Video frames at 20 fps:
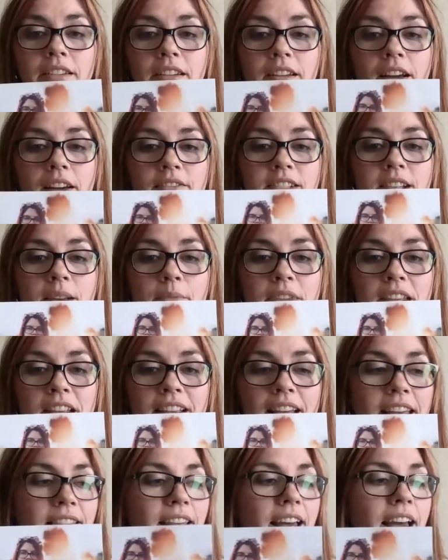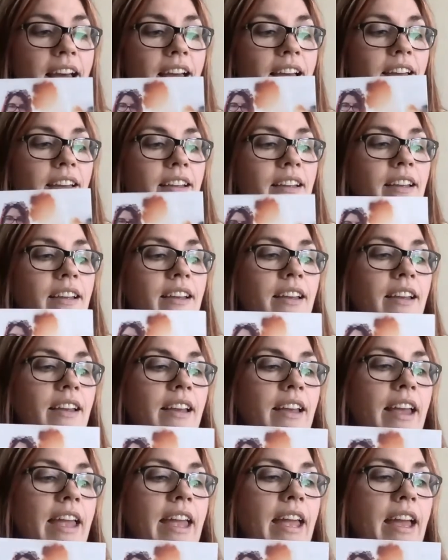of something like that.
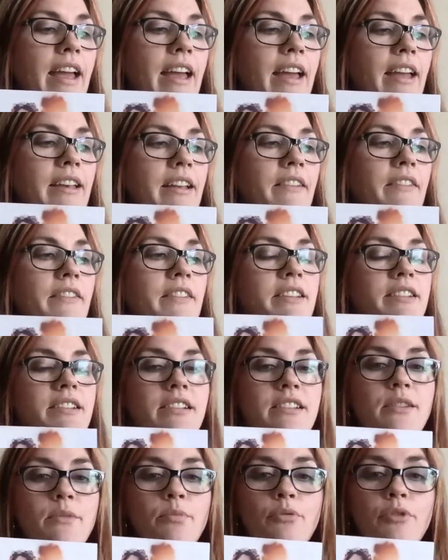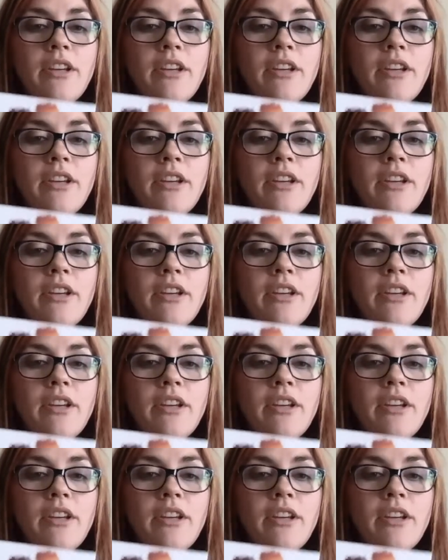And this is a print of